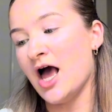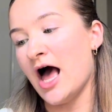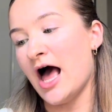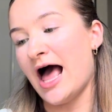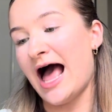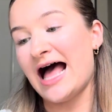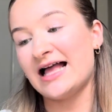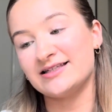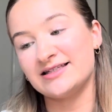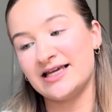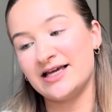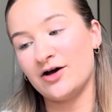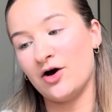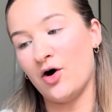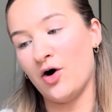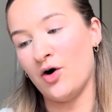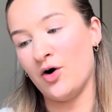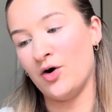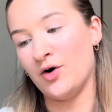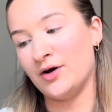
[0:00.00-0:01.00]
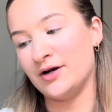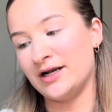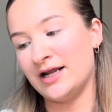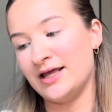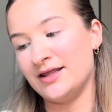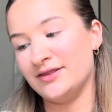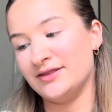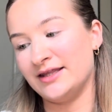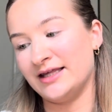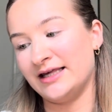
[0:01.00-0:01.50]
Adding
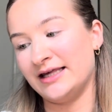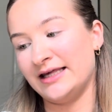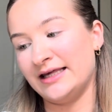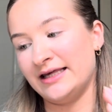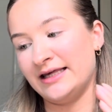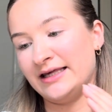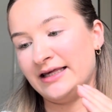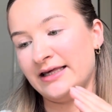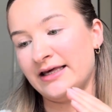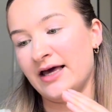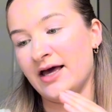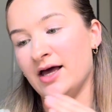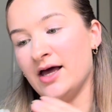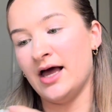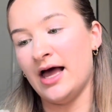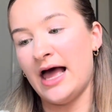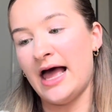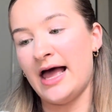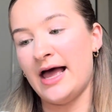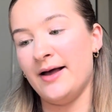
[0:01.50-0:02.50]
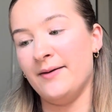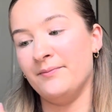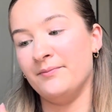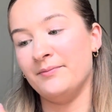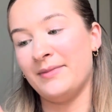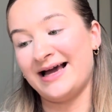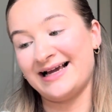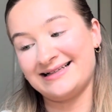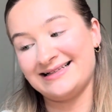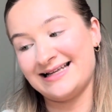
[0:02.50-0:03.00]
on the
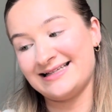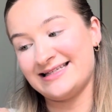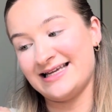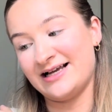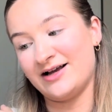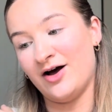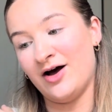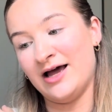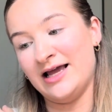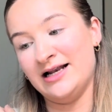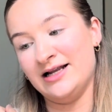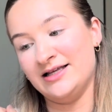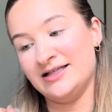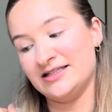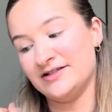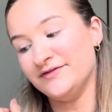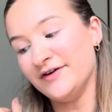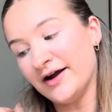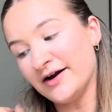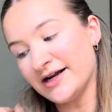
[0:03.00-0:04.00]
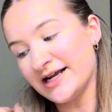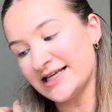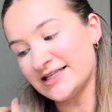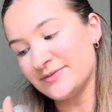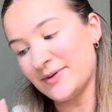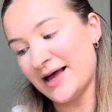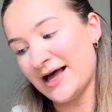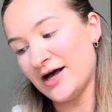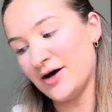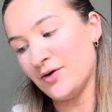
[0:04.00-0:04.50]
magnetic island ferry as
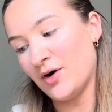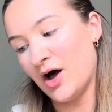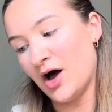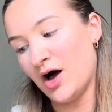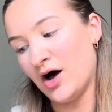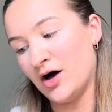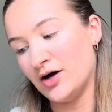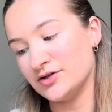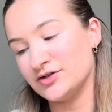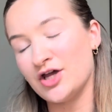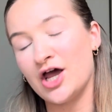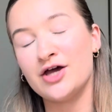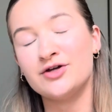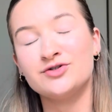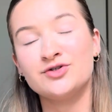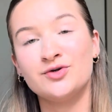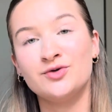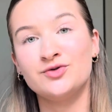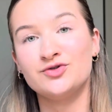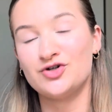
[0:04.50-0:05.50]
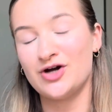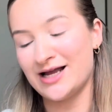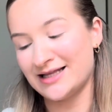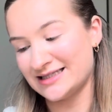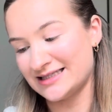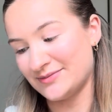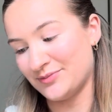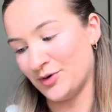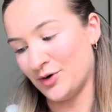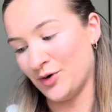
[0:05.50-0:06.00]
well, our total
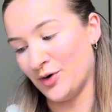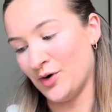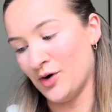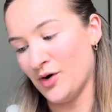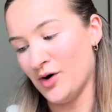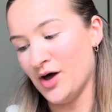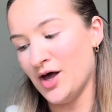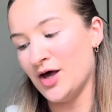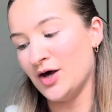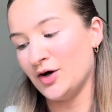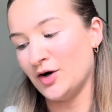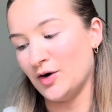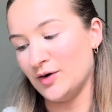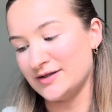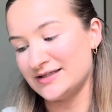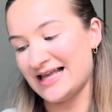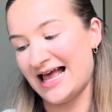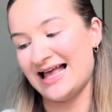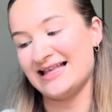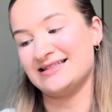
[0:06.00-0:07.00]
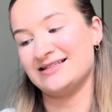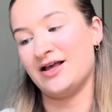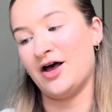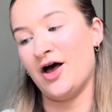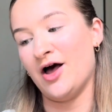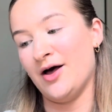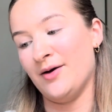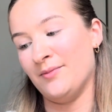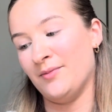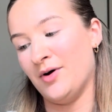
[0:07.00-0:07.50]
transport cost has
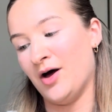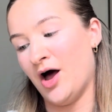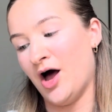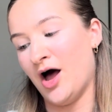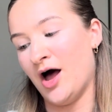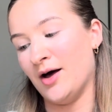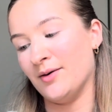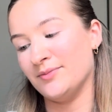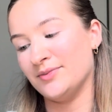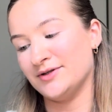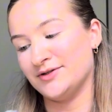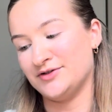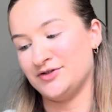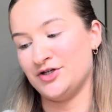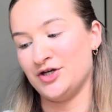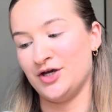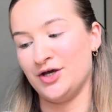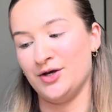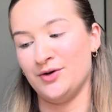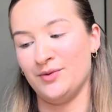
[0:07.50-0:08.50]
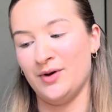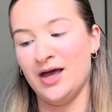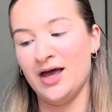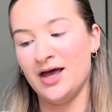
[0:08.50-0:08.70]
come up to